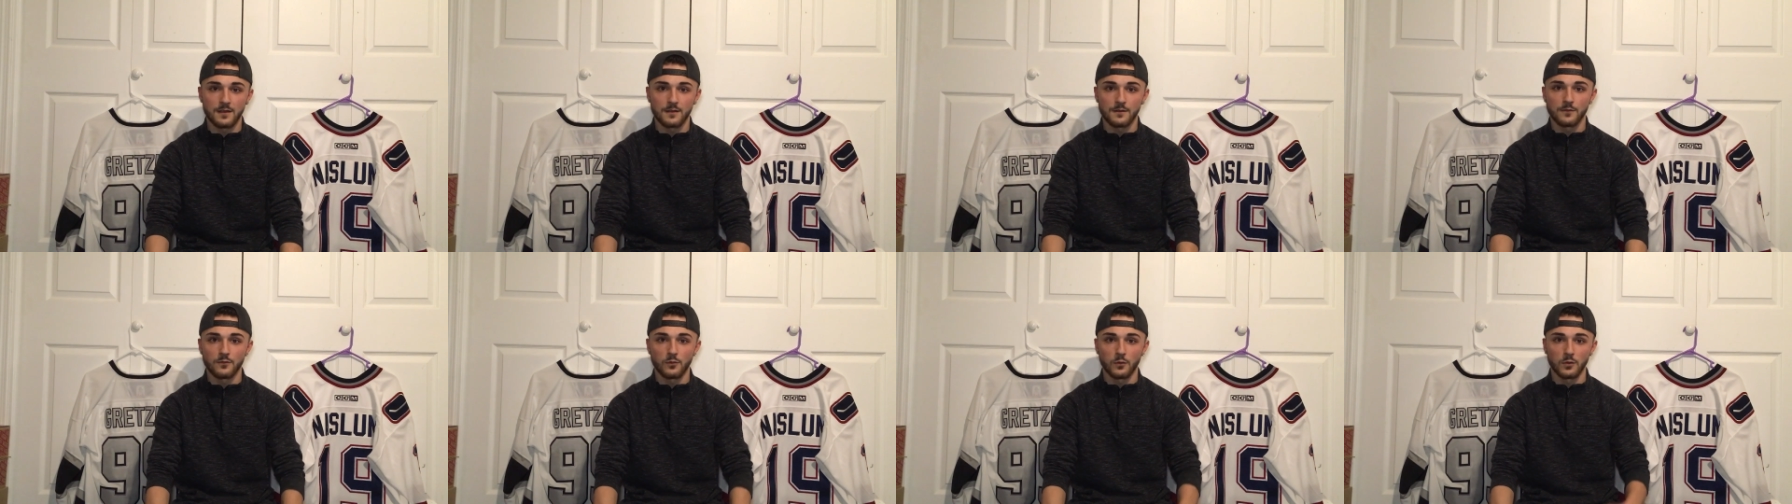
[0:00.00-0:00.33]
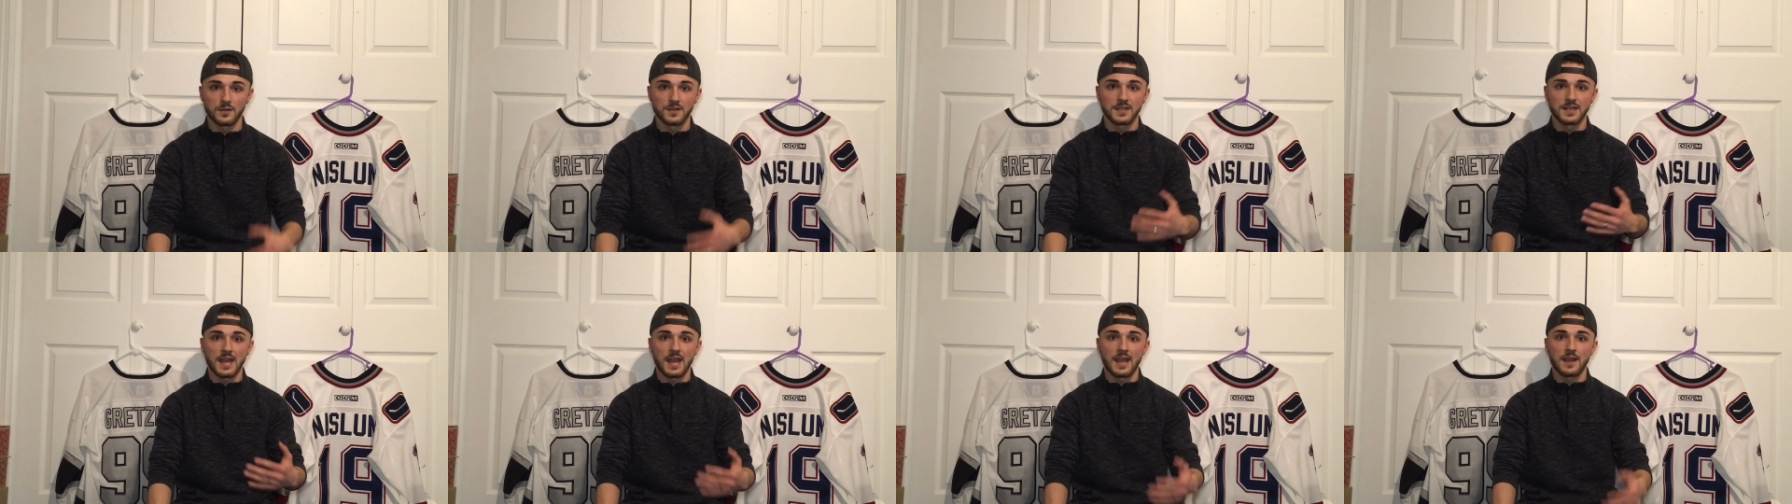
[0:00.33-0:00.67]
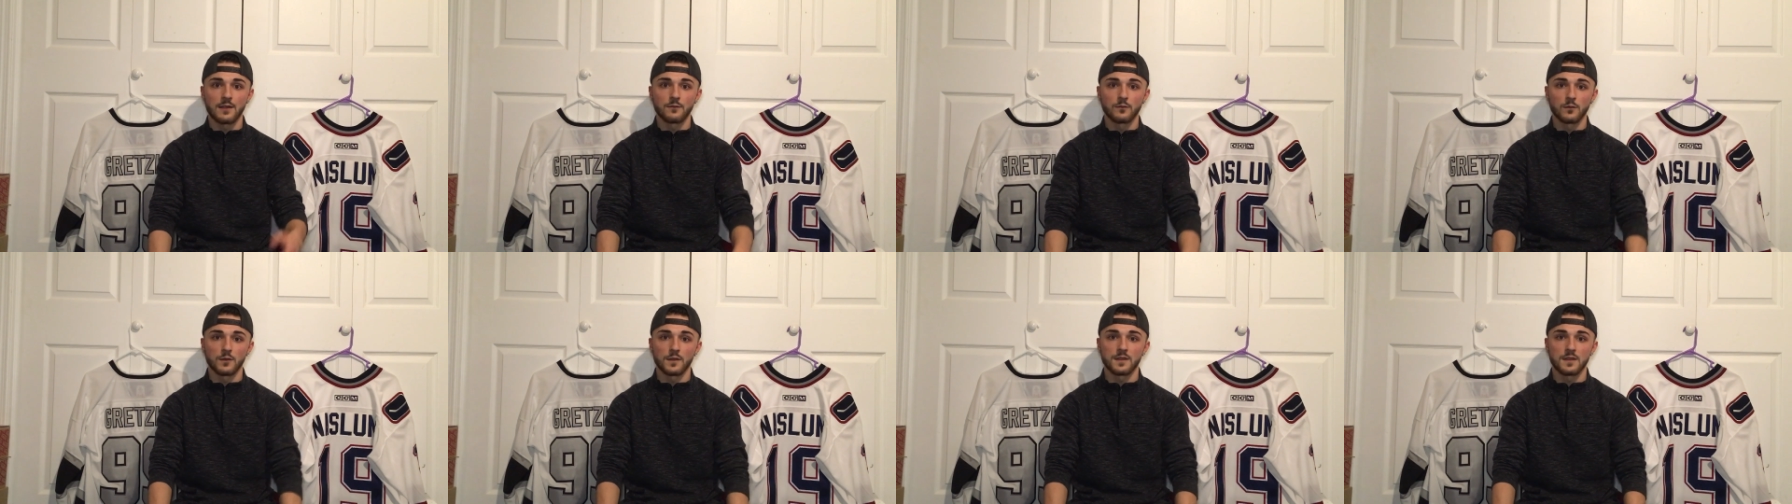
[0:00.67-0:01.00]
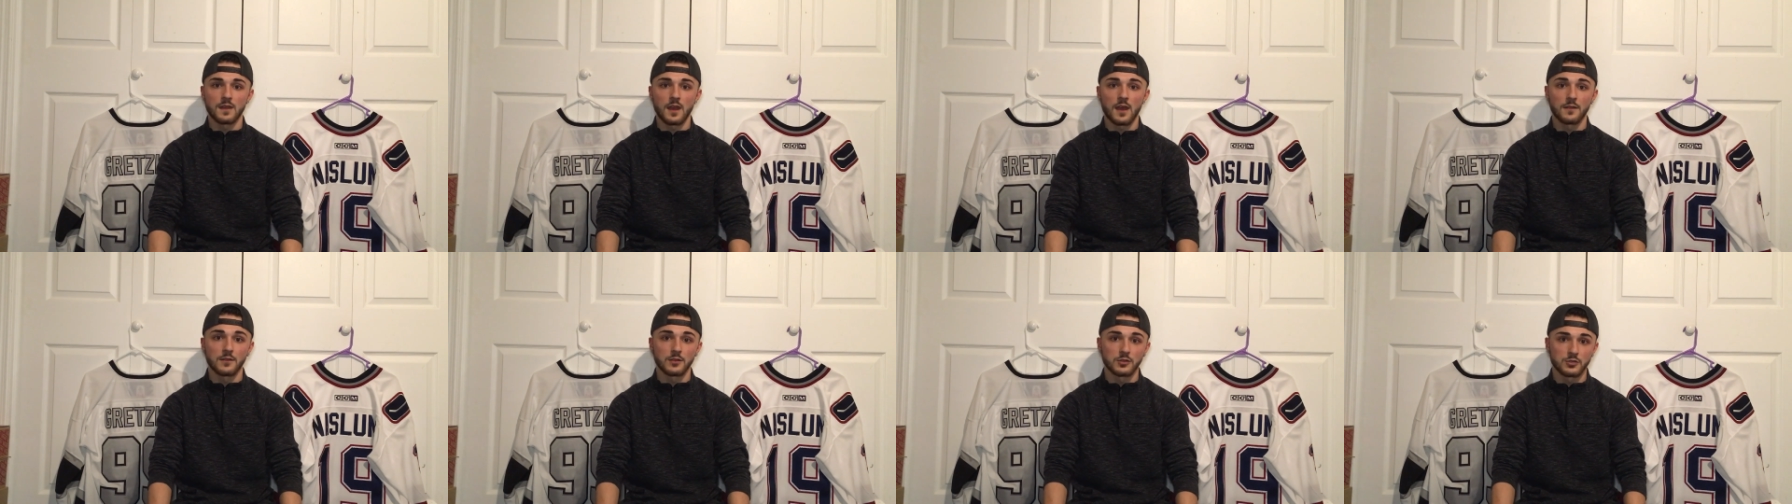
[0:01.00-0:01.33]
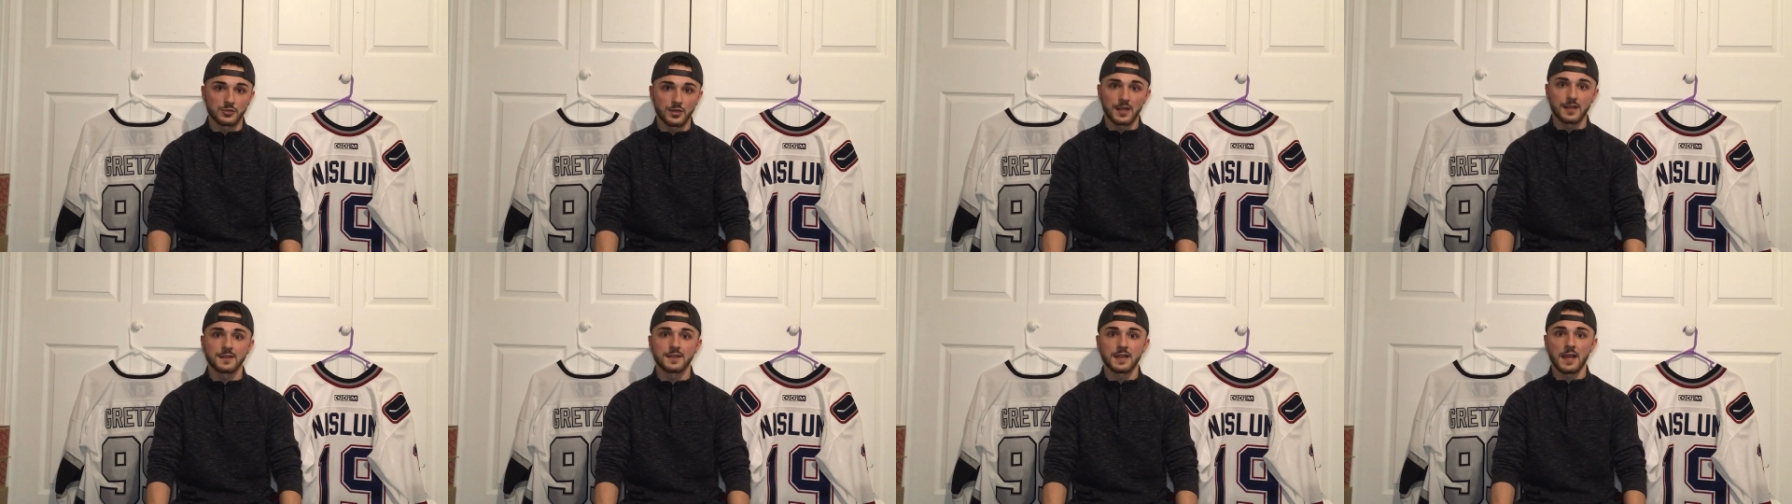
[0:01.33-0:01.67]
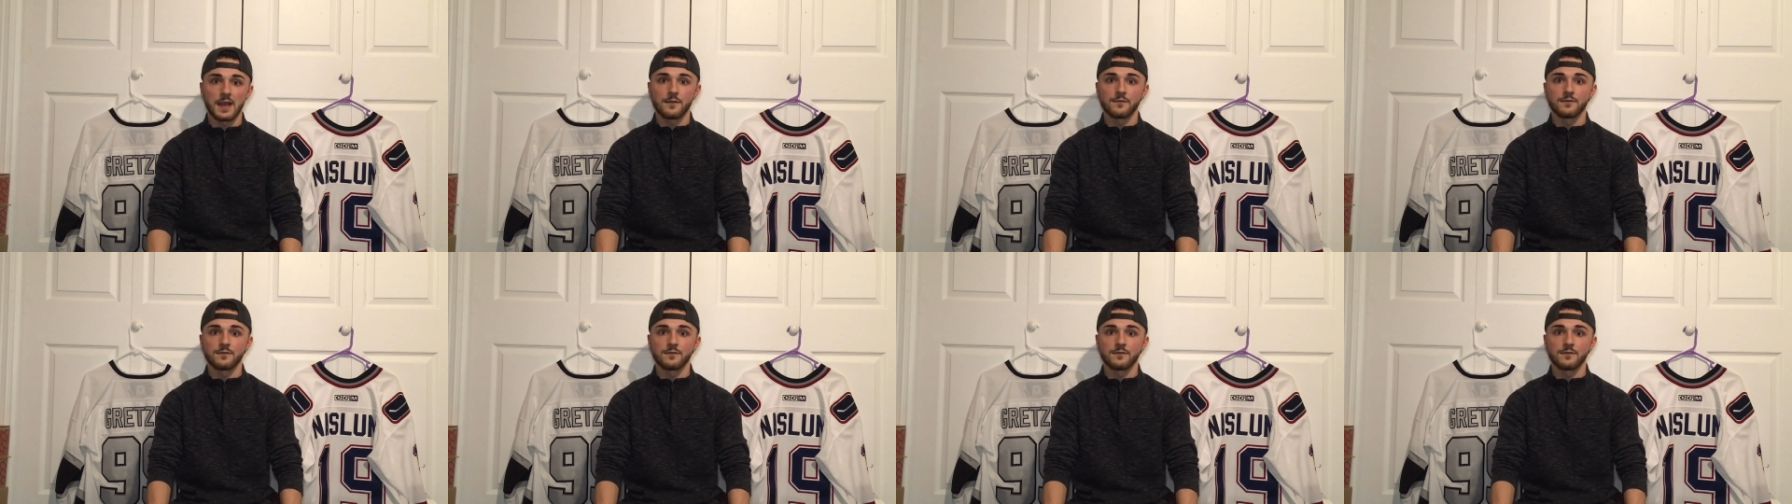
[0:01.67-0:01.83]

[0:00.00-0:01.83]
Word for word: for today with other trades that I